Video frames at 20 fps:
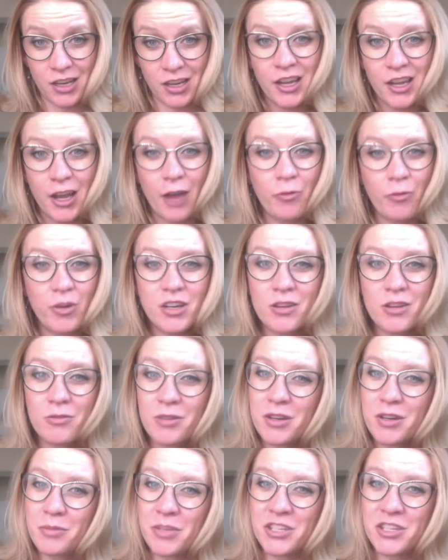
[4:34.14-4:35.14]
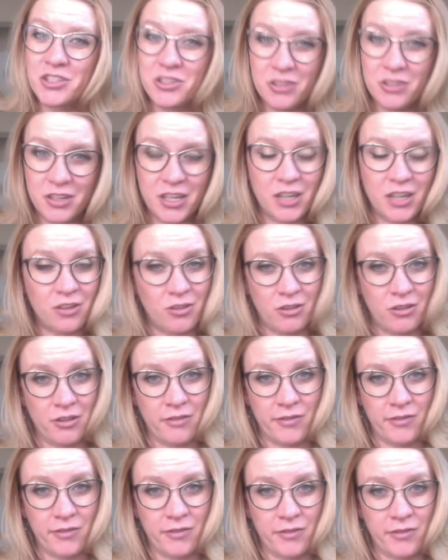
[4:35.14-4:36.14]
and we don't want to be shoulding all
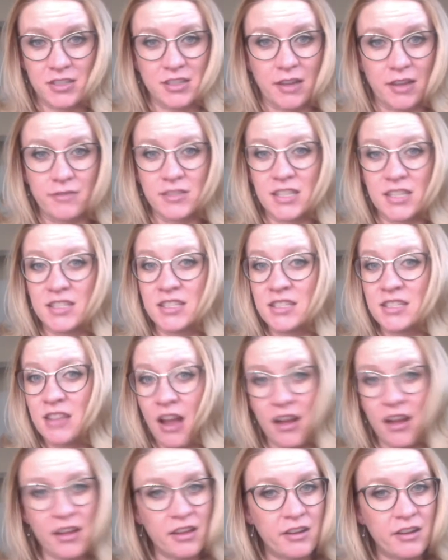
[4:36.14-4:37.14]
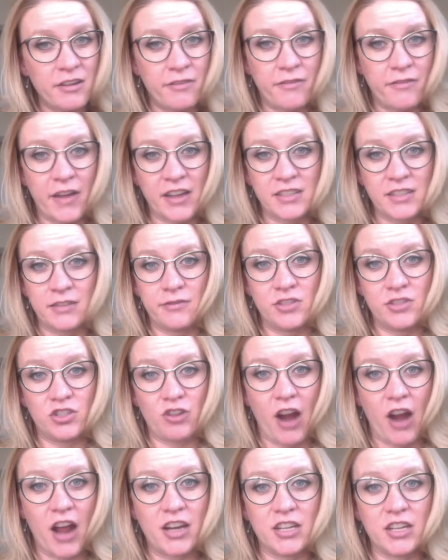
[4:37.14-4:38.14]
over ourselves. It's not an effective
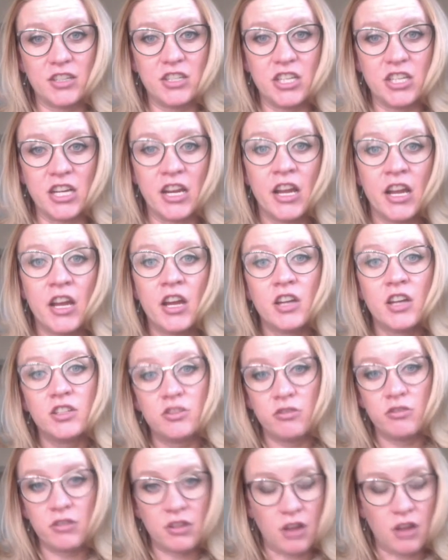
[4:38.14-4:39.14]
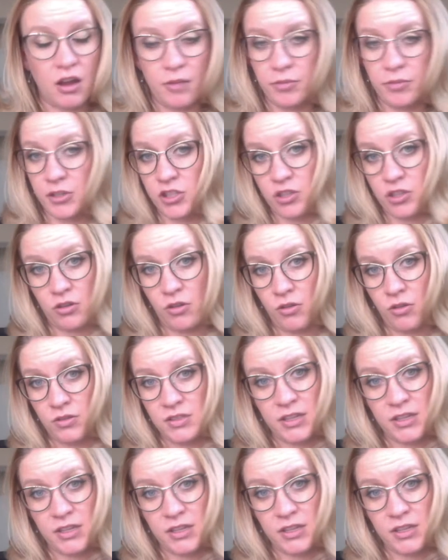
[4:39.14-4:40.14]
strategy to accomplish
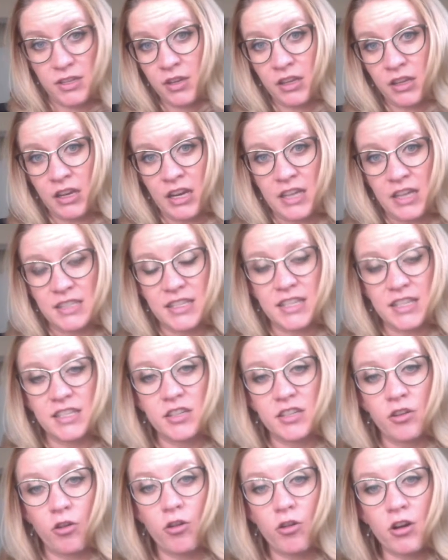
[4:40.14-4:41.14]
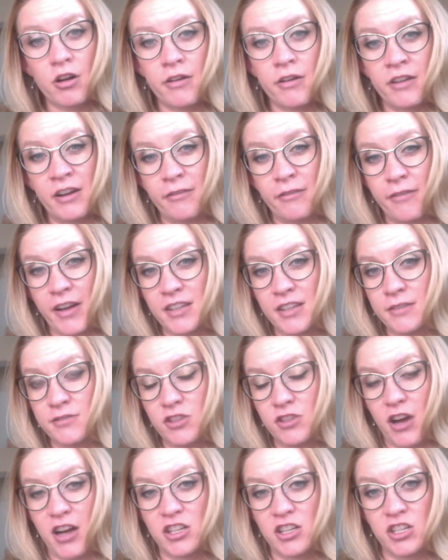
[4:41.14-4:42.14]
goals. It really isn't, or an effective
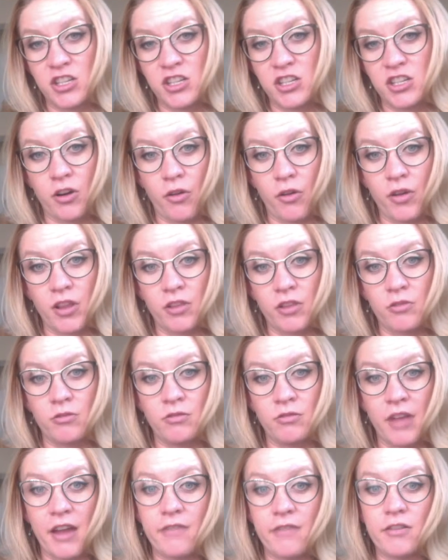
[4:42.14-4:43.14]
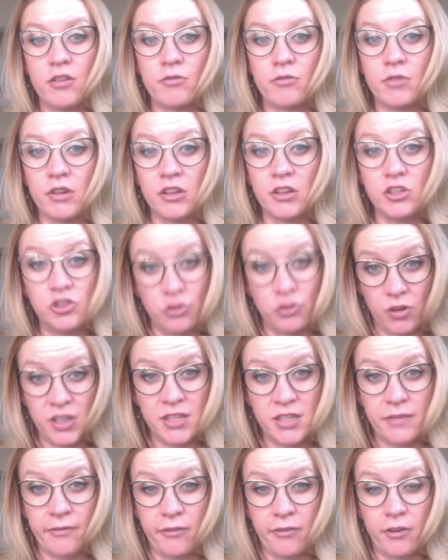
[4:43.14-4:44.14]
strategy for going through life in a really
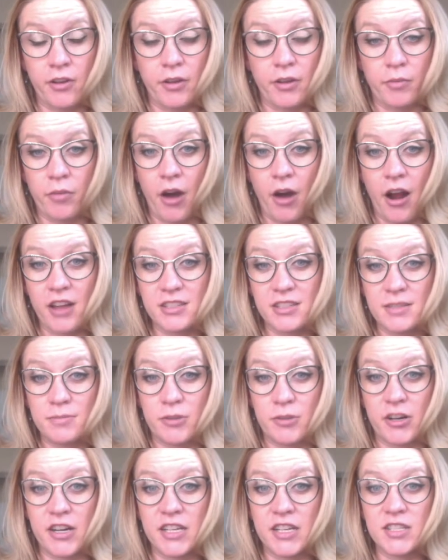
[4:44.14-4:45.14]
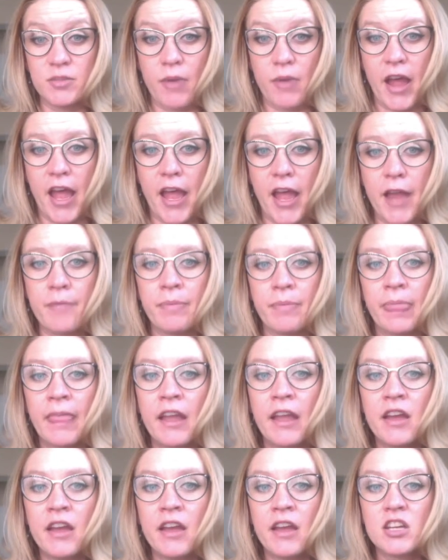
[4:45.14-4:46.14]
joyful and prosperous way.
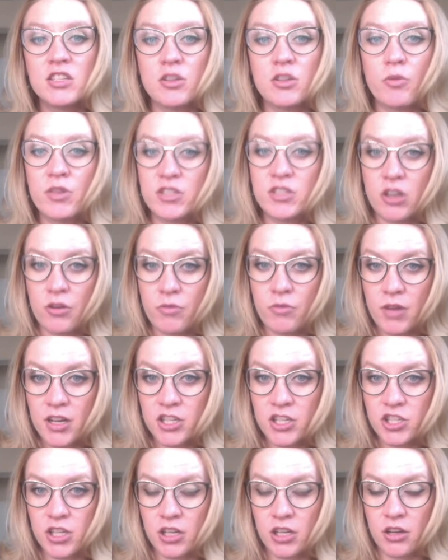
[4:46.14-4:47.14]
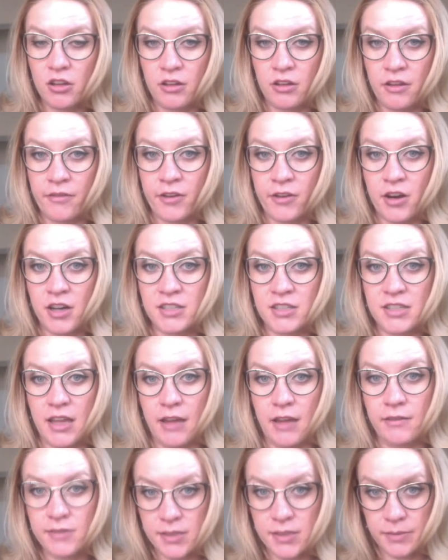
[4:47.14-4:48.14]
So we don't want to shit all over
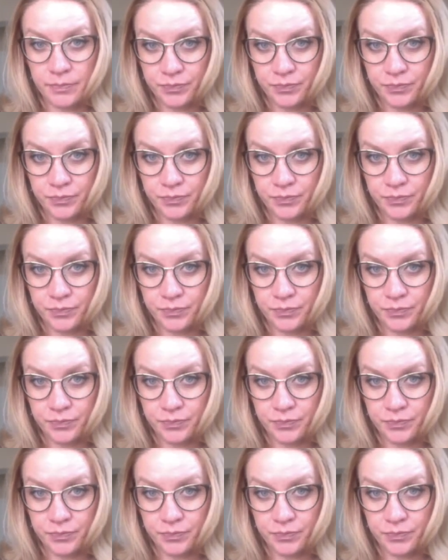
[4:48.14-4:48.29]
ourselves.